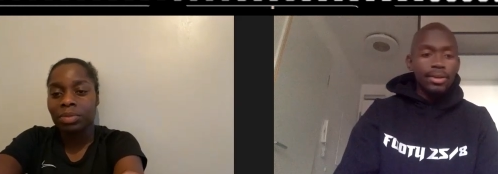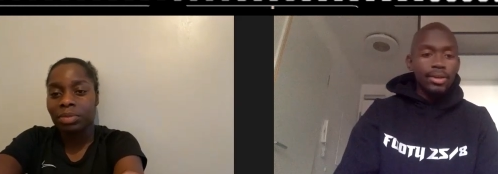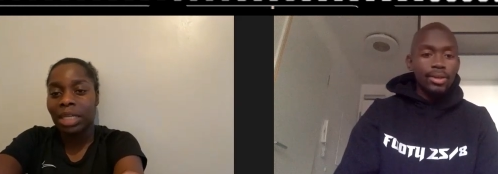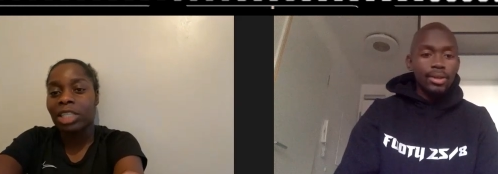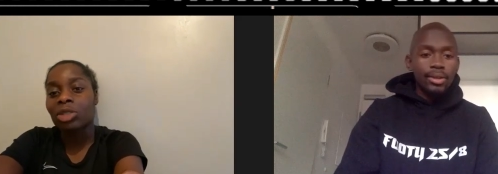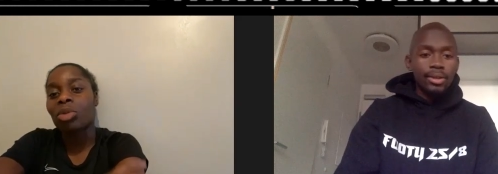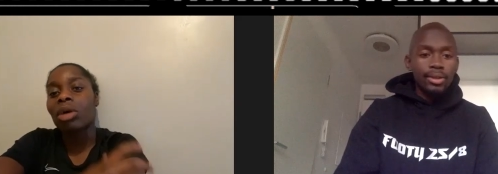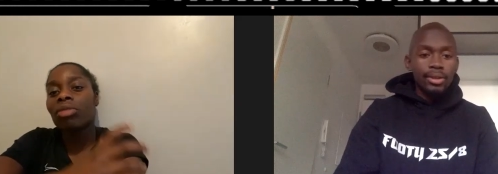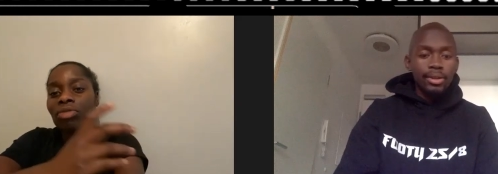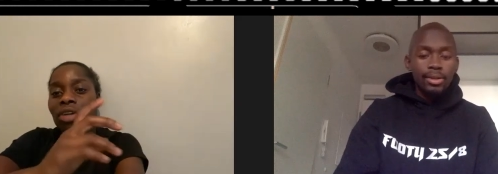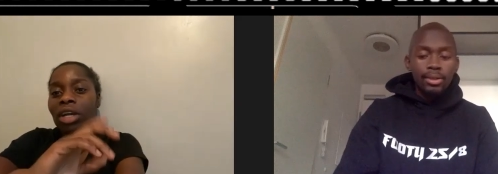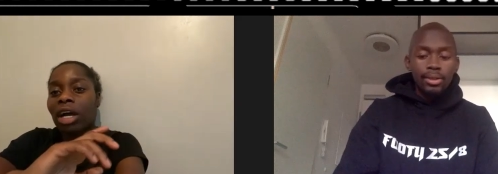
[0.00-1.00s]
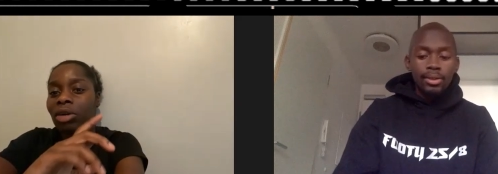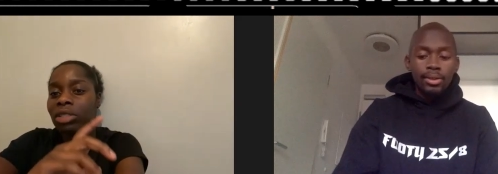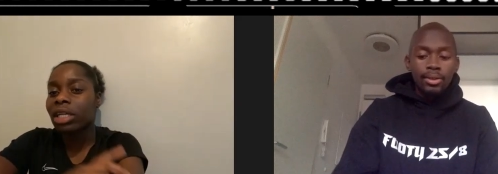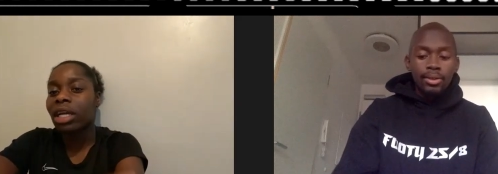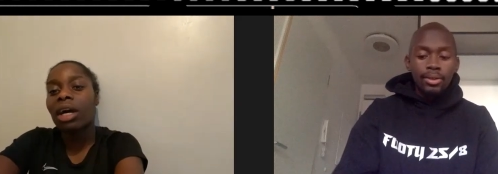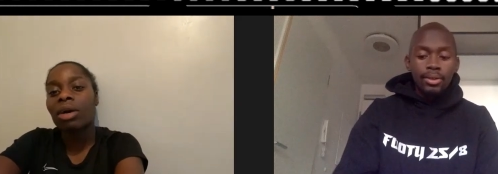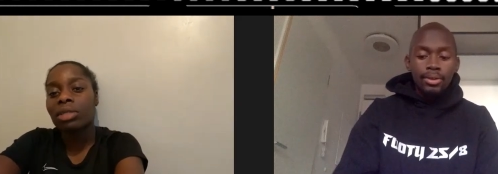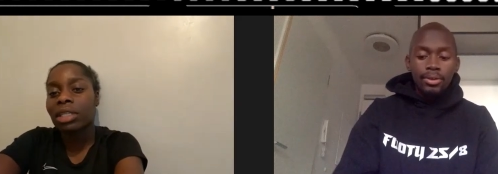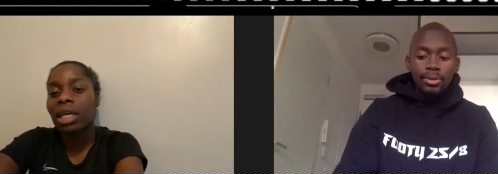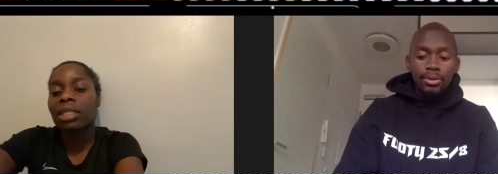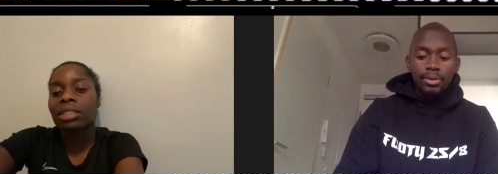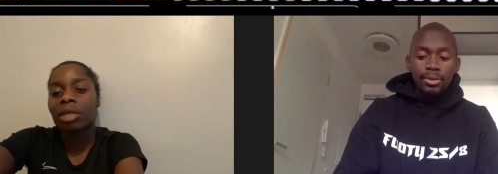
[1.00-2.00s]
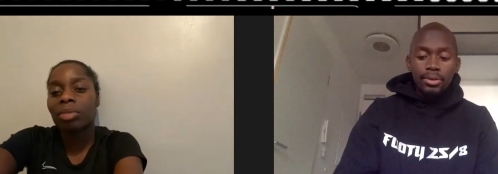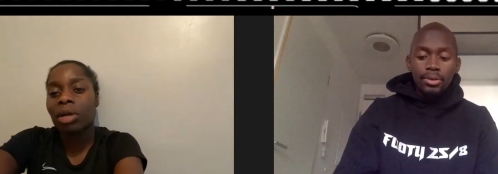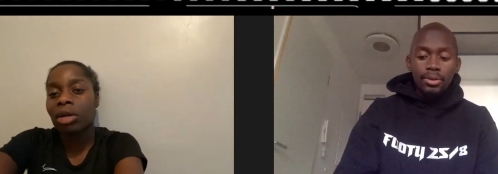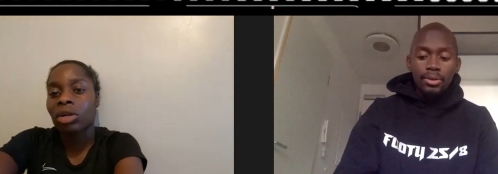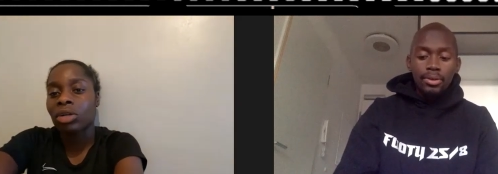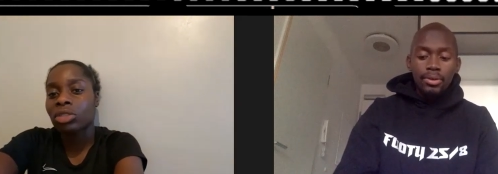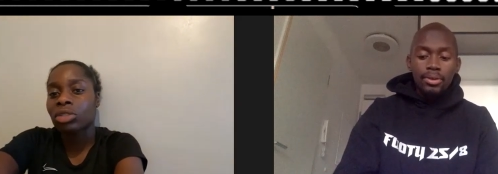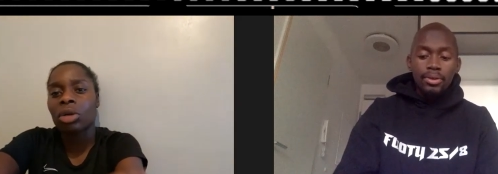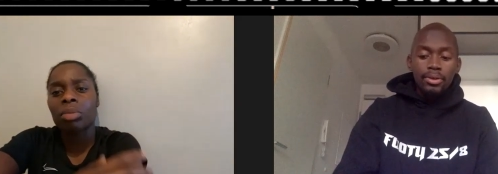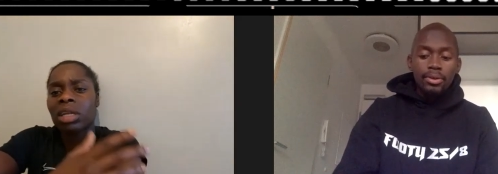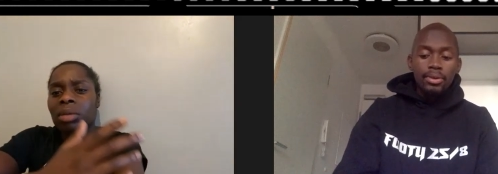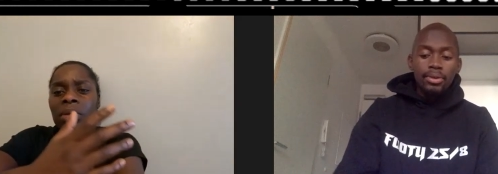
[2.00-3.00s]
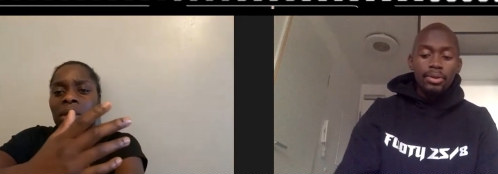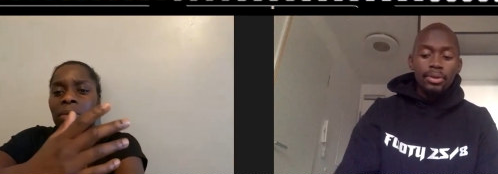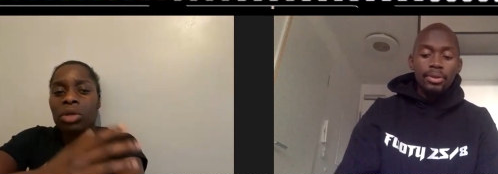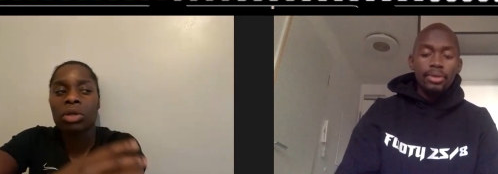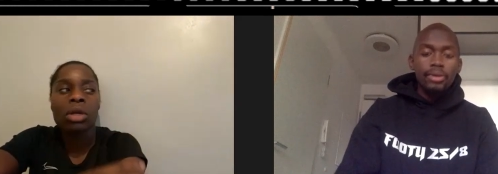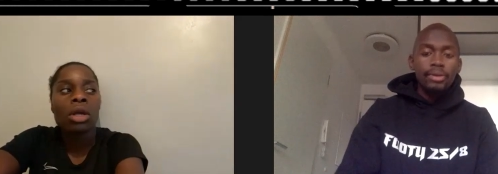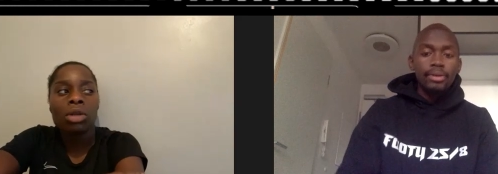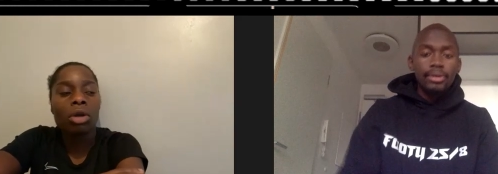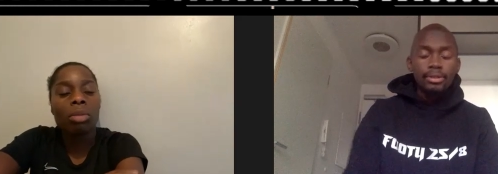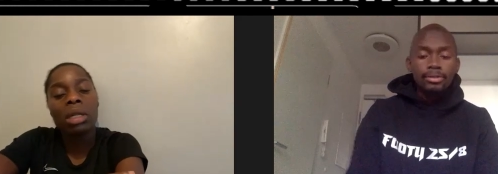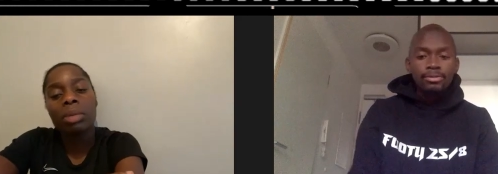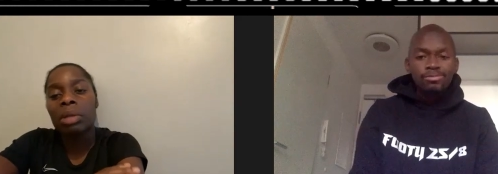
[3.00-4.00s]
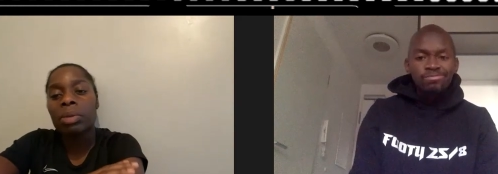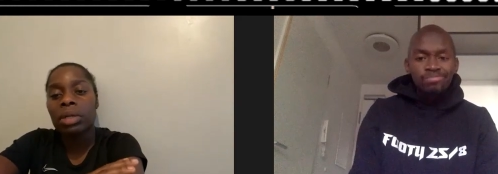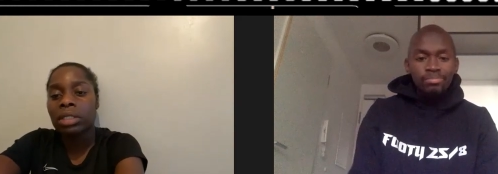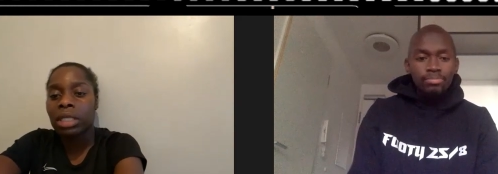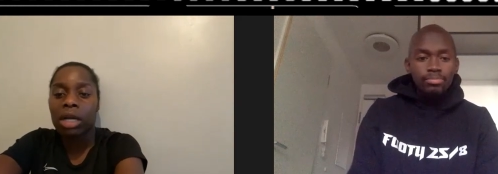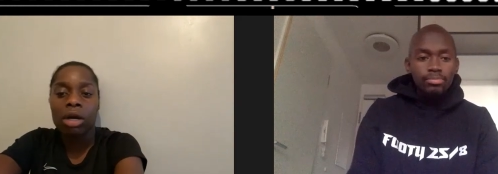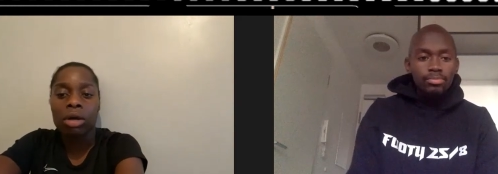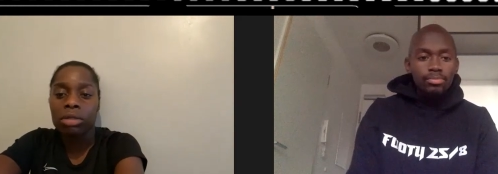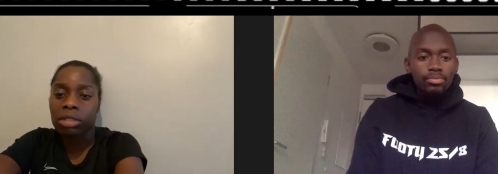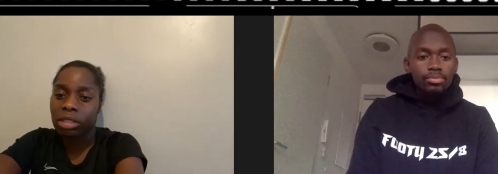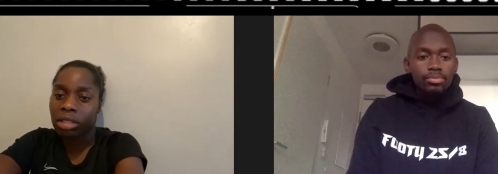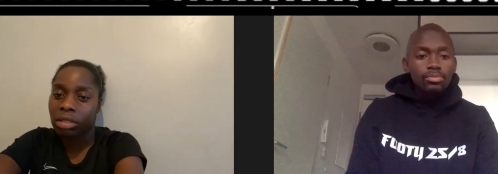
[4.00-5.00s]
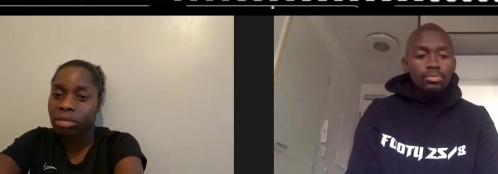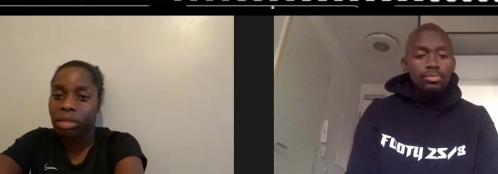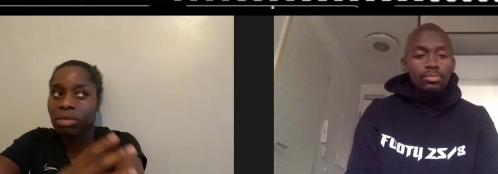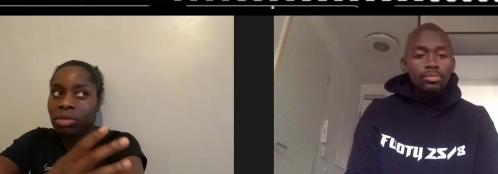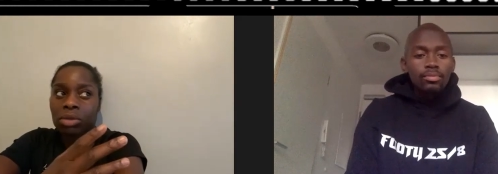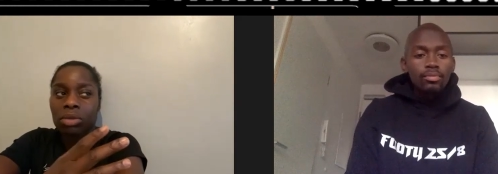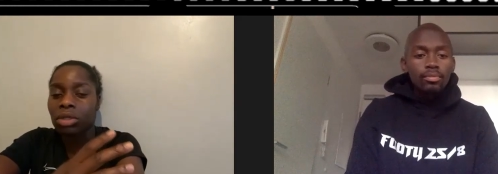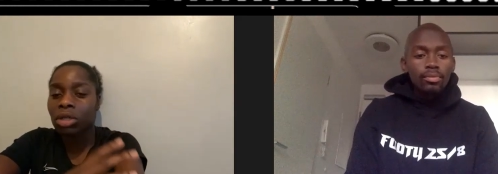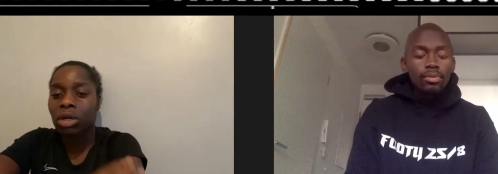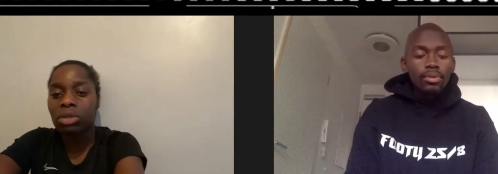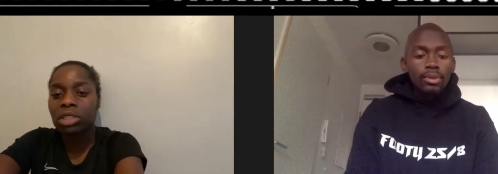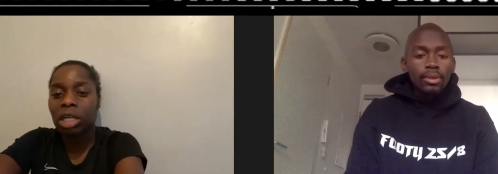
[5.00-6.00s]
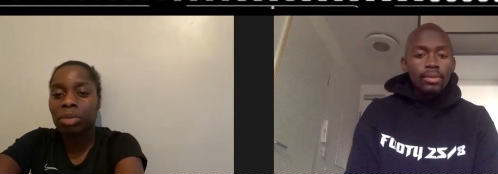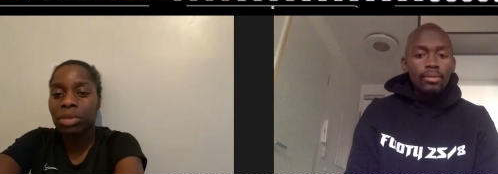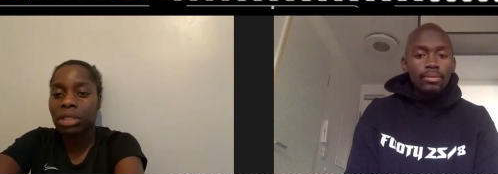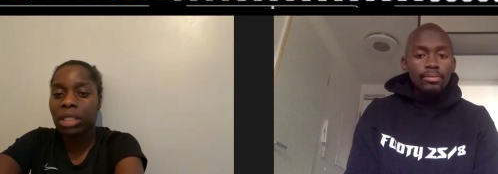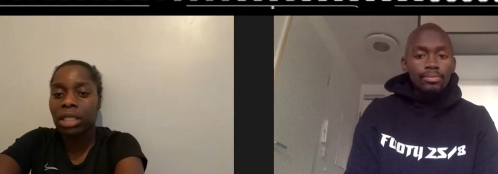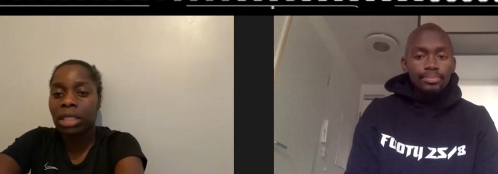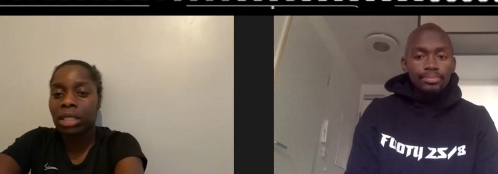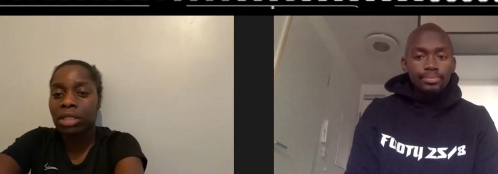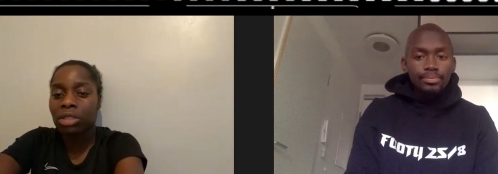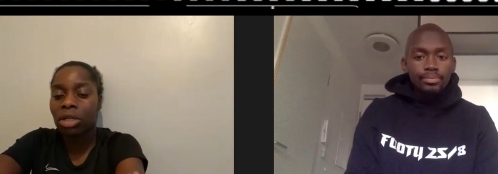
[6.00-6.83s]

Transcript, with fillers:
Speaker 1: That's one thing I'll say I was gassed about, because not many people could say, oh, they've scored a goal in Champions League.